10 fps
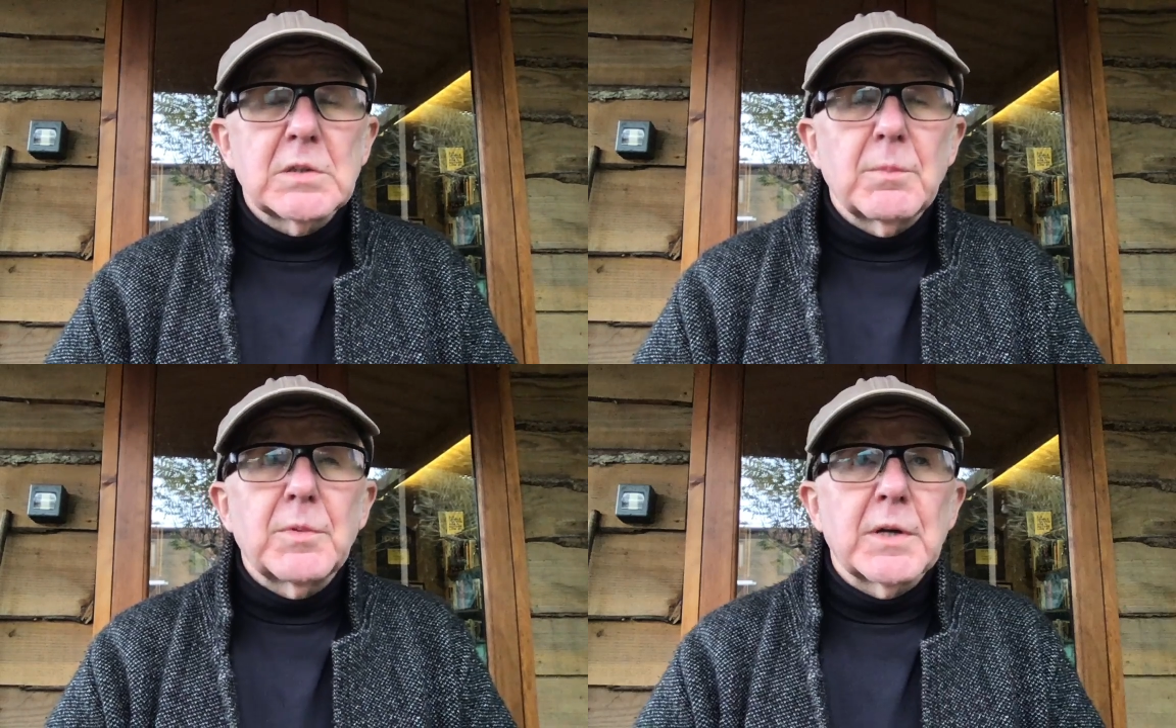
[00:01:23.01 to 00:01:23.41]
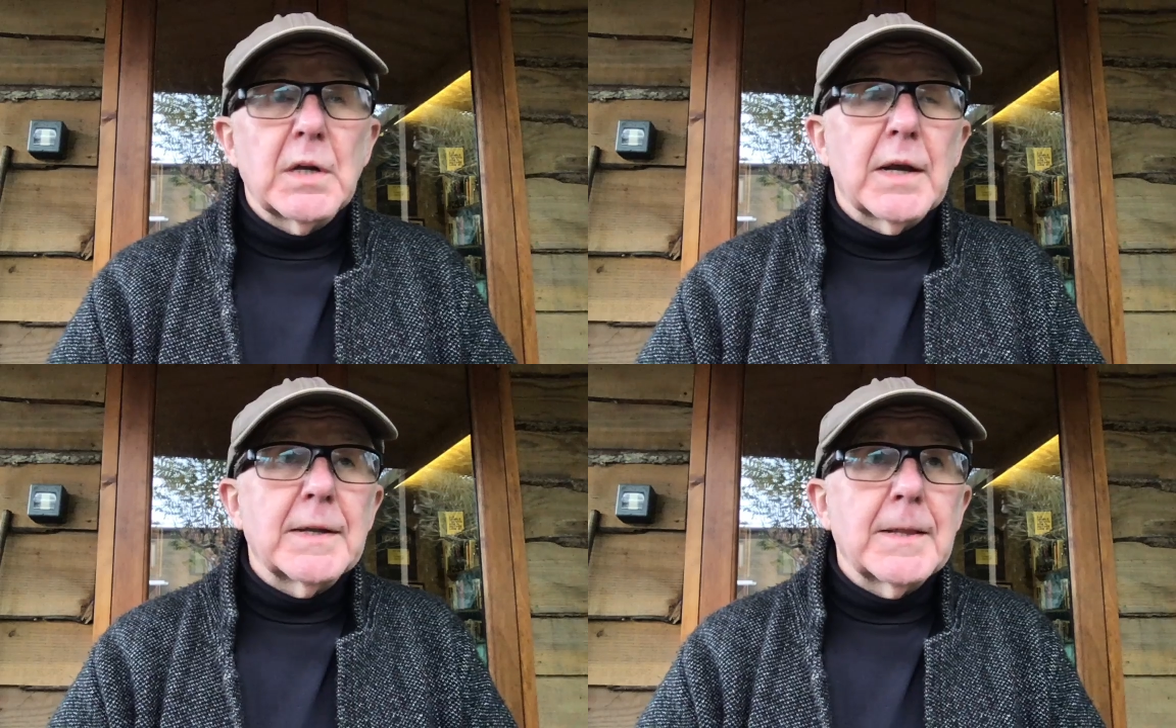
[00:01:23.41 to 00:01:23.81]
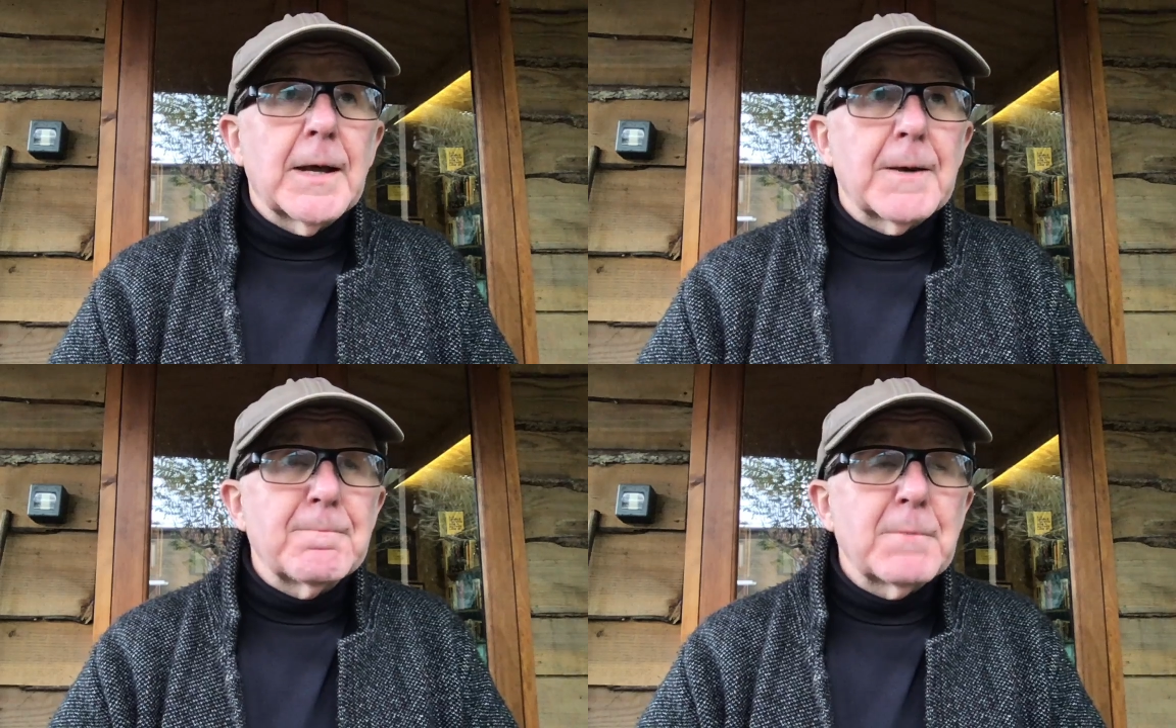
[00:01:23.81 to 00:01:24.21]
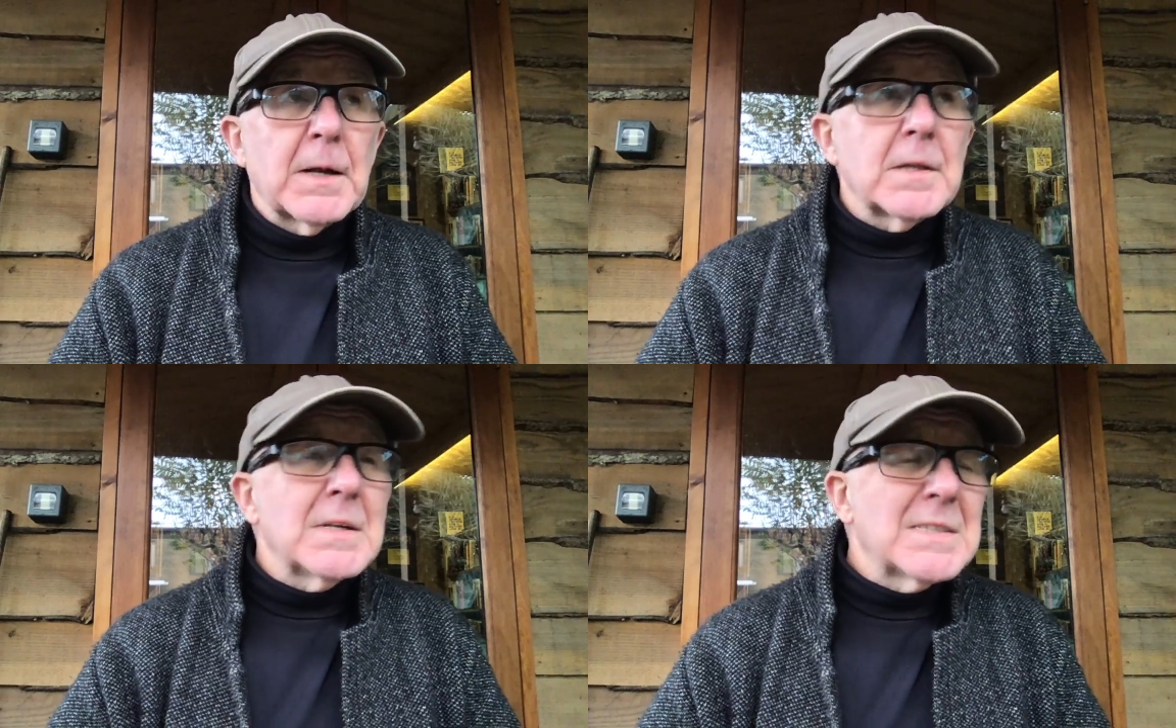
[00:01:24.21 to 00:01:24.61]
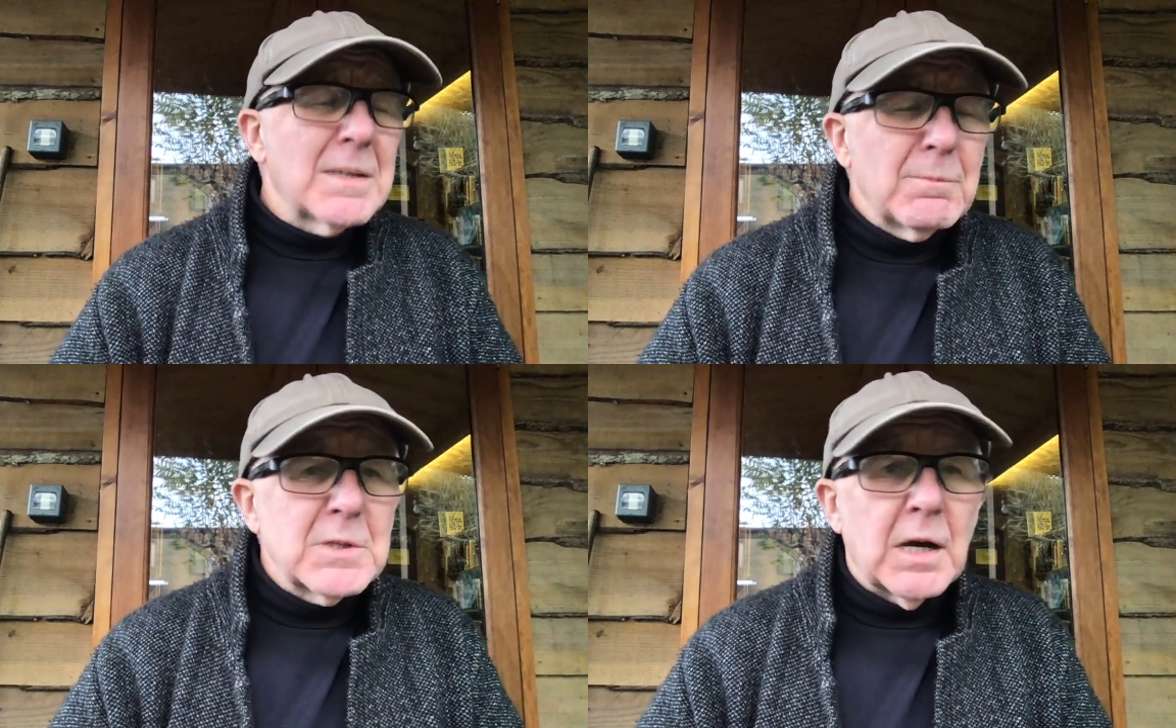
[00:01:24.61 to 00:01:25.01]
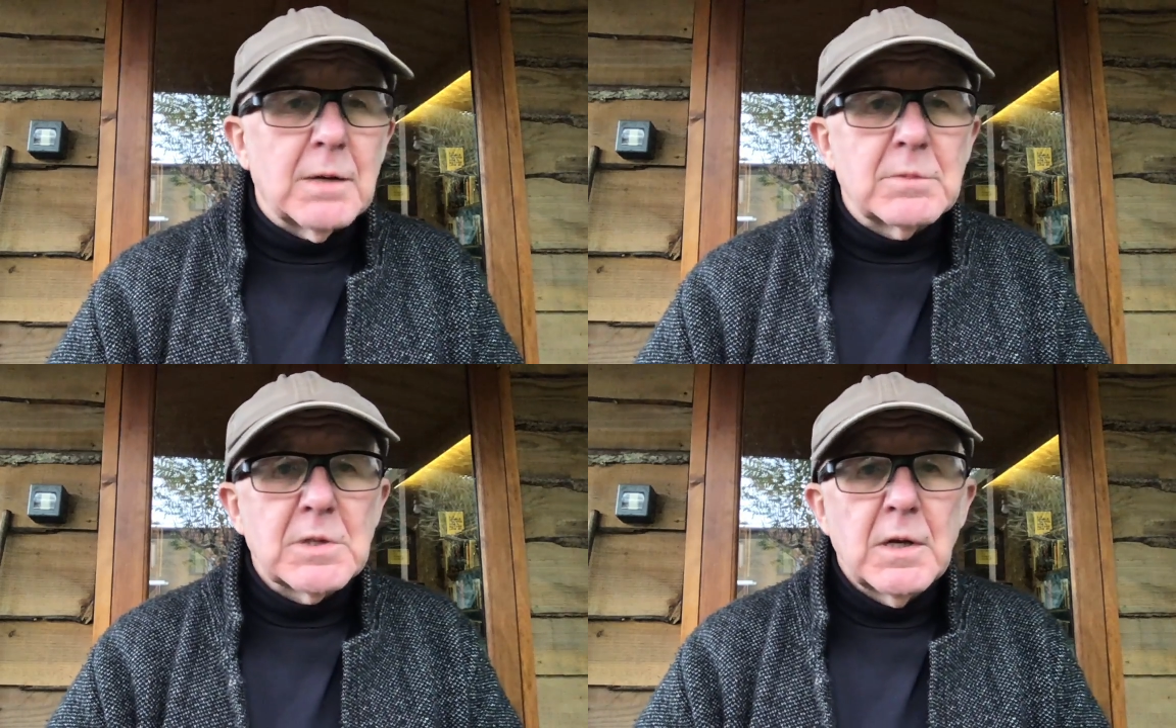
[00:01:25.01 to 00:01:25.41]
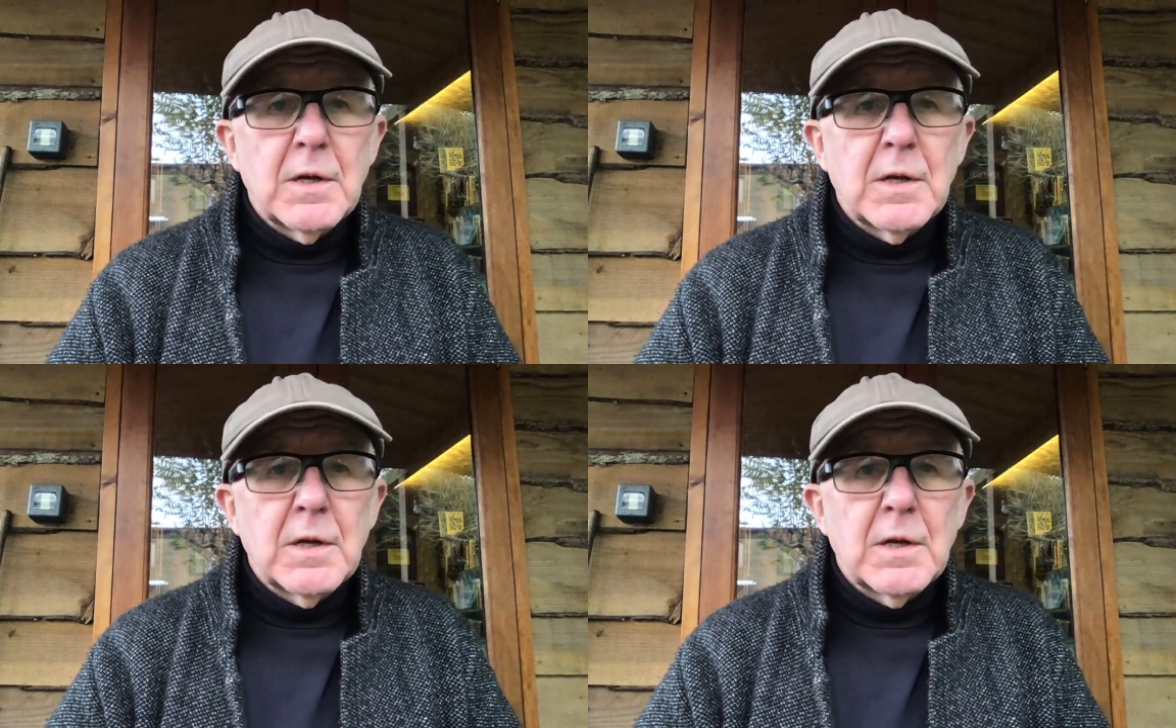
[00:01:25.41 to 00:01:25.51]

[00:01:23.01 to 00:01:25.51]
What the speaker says: something like that. And I think sometimes